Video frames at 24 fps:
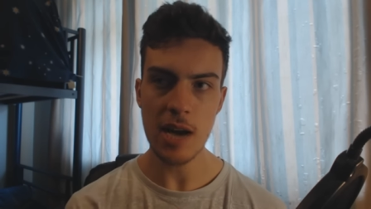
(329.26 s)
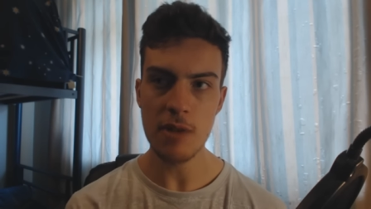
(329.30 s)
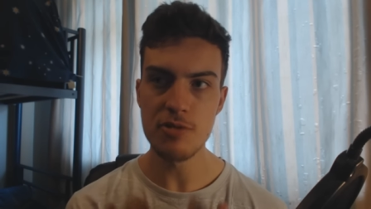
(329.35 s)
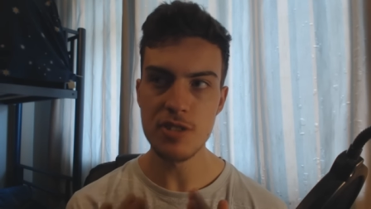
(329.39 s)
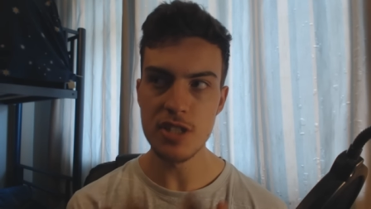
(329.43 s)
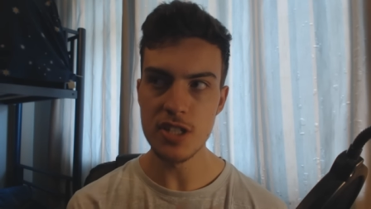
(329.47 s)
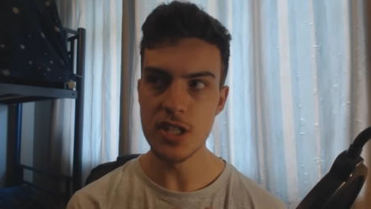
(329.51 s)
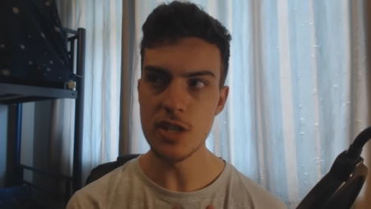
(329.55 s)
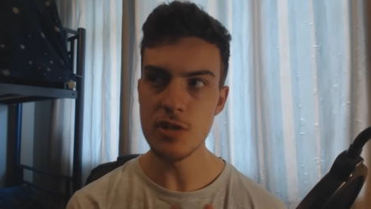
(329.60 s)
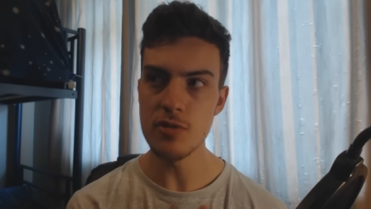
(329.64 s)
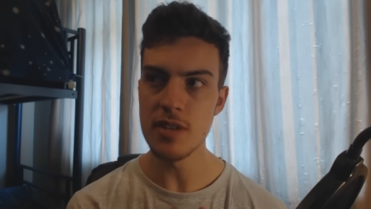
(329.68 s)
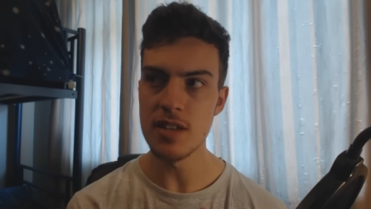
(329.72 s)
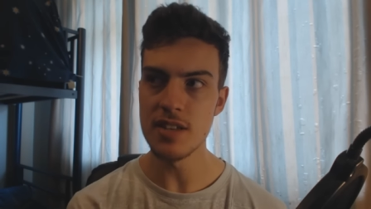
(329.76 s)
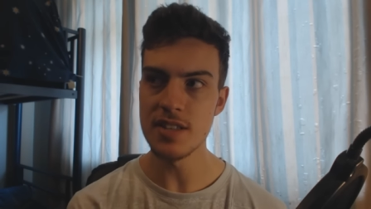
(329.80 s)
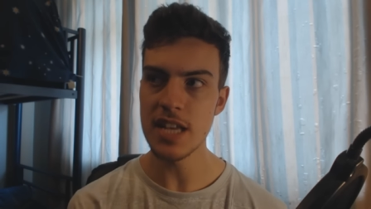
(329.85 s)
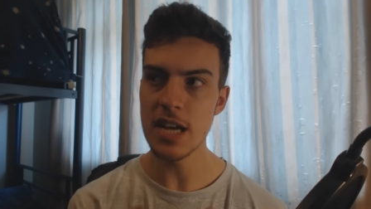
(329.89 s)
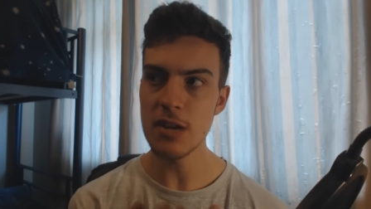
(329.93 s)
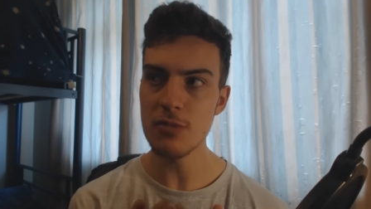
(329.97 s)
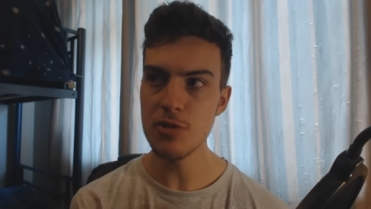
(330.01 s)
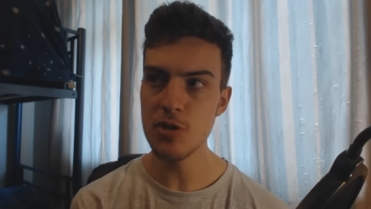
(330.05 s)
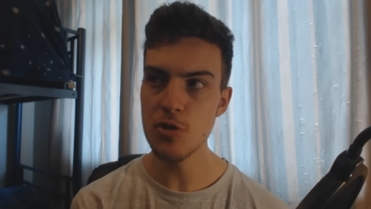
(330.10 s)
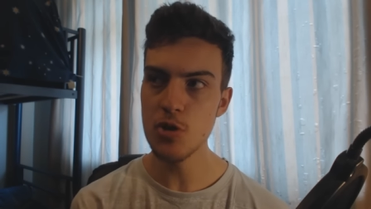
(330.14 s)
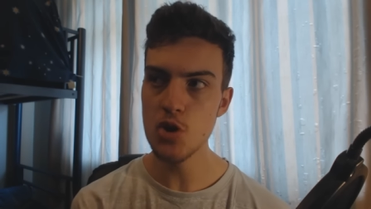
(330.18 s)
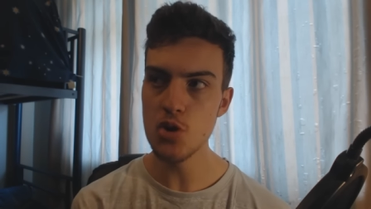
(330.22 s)
how to do this,
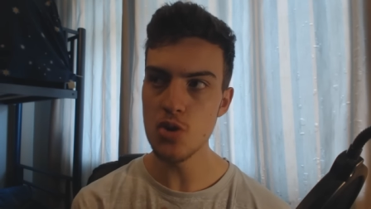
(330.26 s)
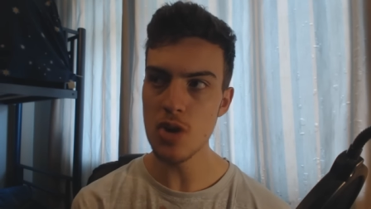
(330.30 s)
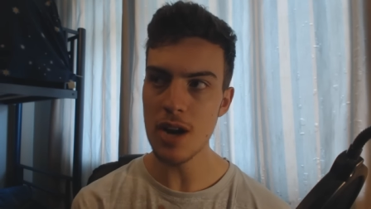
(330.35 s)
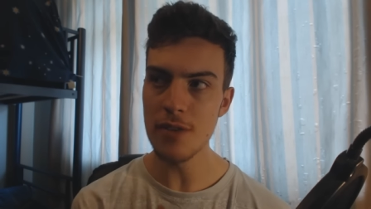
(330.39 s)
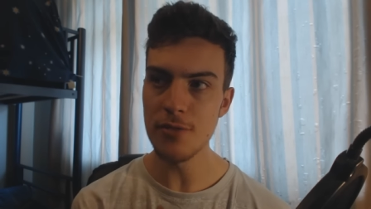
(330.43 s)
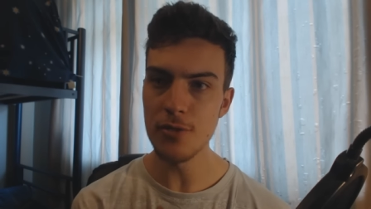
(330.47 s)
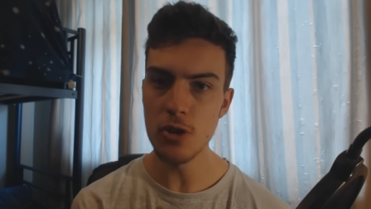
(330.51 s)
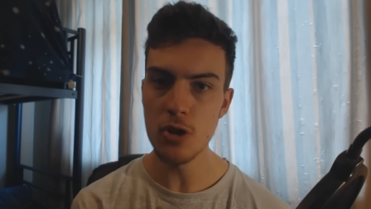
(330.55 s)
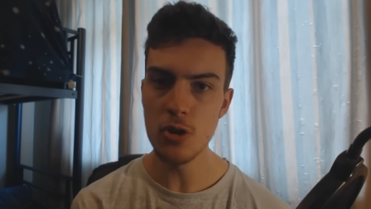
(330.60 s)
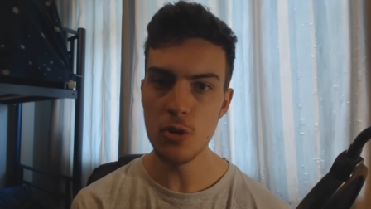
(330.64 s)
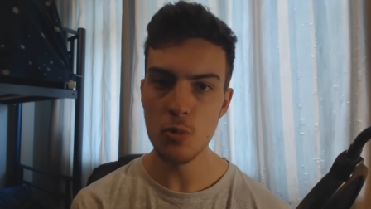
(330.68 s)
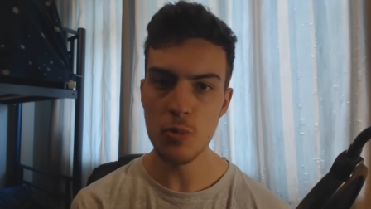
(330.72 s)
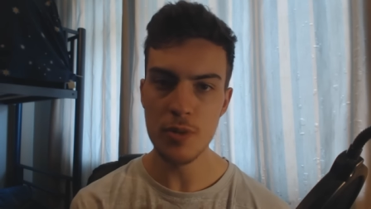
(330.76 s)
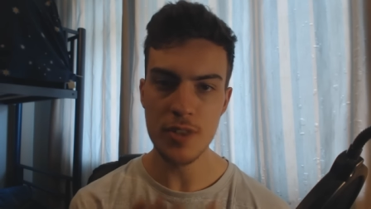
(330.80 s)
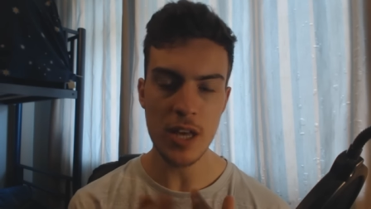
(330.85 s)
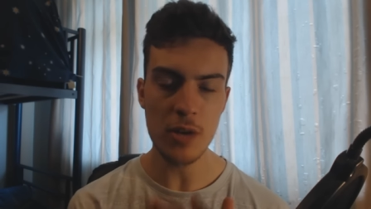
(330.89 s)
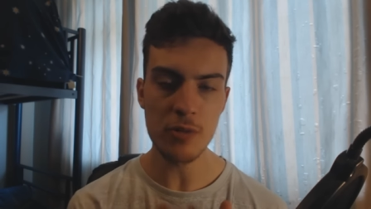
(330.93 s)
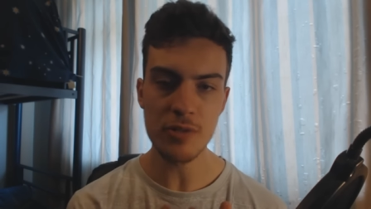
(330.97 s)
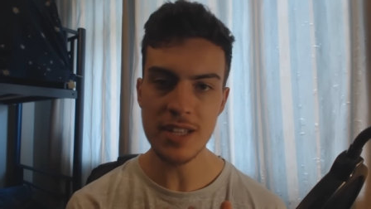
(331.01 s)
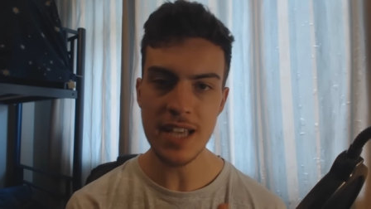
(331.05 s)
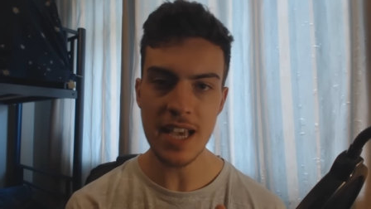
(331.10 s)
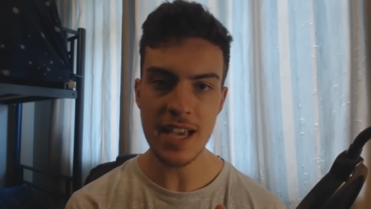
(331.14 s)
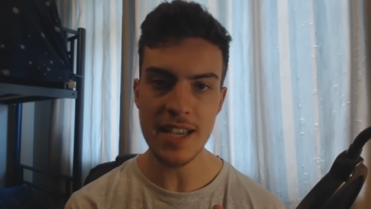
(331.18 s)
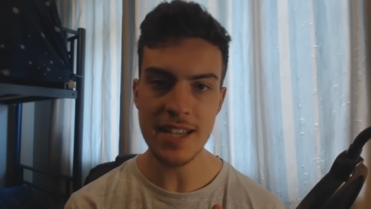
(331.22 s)
how to travel
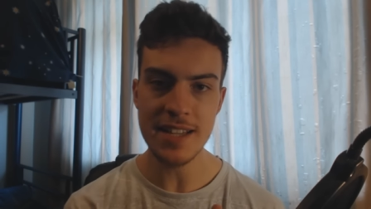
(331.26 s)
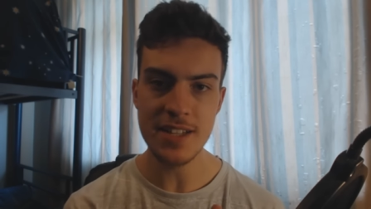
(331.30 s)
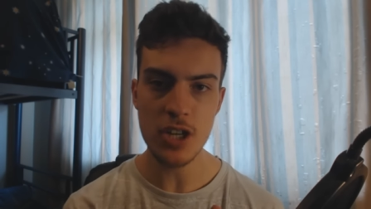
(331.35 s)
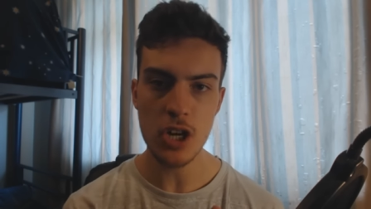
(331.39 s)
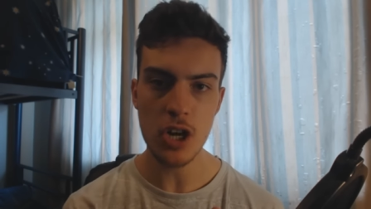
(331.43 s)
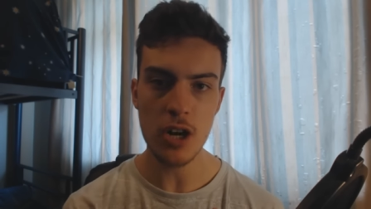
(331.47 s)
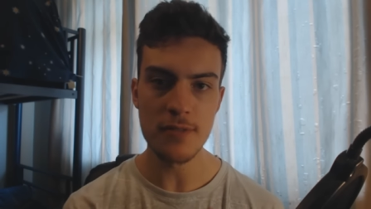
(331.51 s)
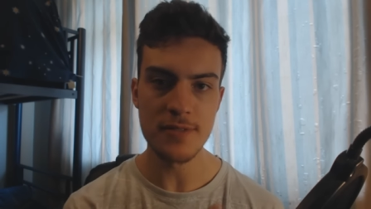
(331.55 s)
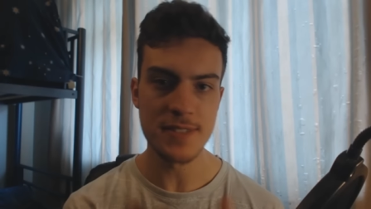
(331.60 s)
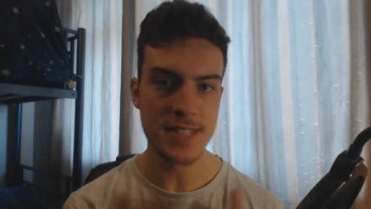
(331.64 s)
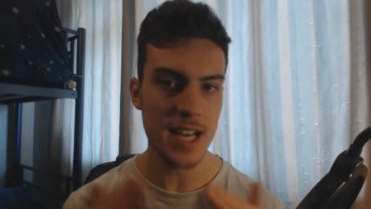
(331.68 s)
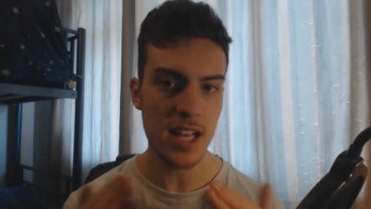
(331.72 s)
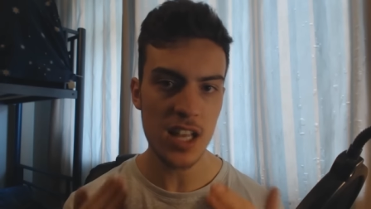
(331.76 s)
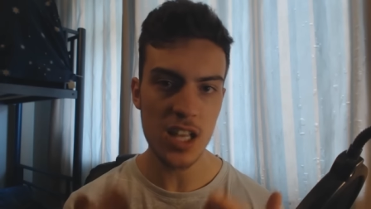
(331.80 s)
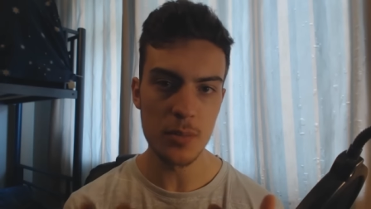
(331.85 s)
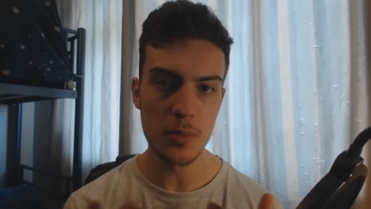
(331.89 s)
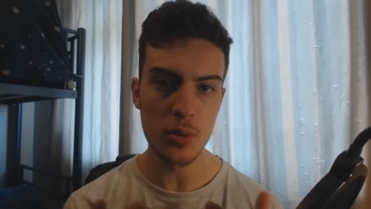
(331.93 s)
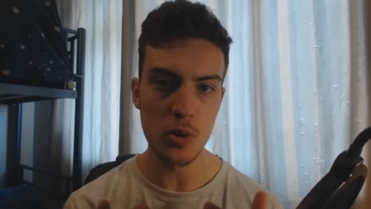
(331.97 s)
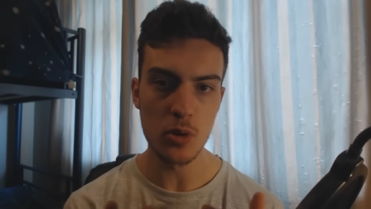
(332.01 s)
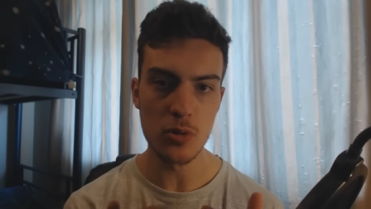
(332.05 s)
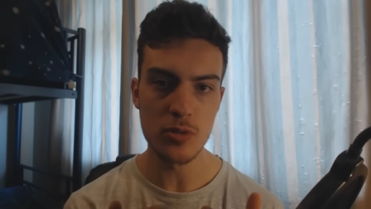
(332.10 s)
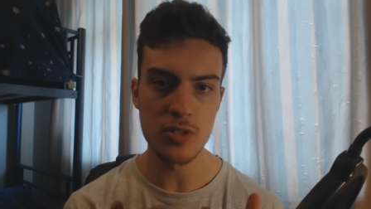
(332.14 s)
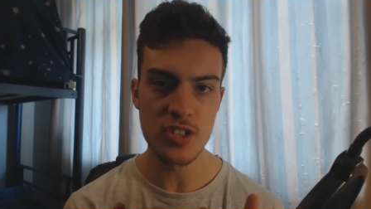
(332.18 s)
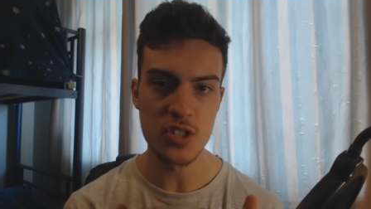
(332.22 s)
without the aid of
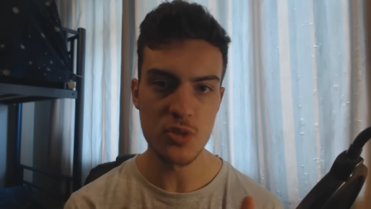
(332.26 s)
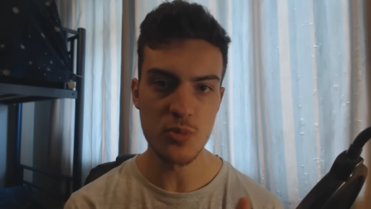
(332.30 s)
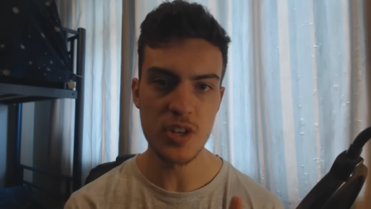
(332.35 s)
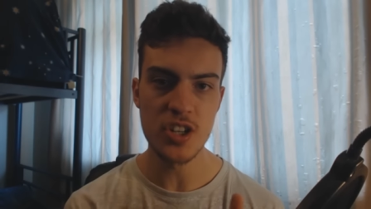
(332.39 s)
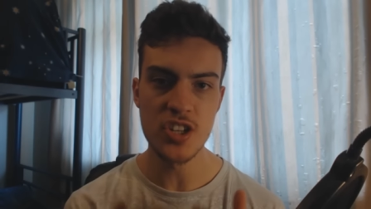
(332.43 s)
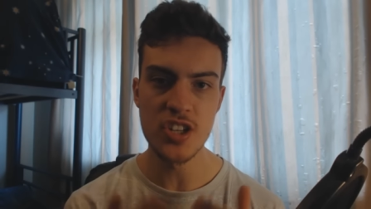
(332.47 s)
teleporters,